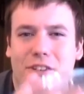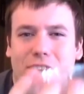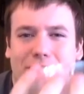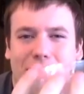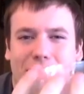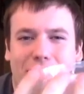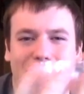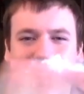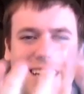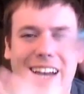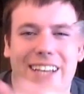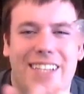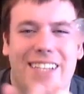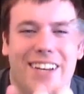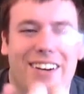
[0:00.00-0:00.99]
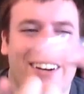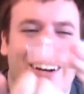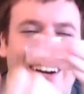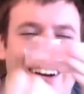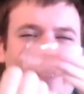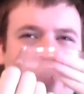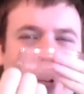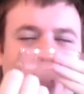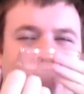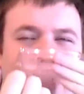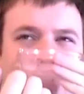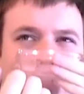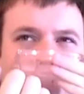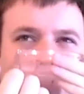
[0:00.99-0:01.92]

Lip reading: if I really liked it or not, but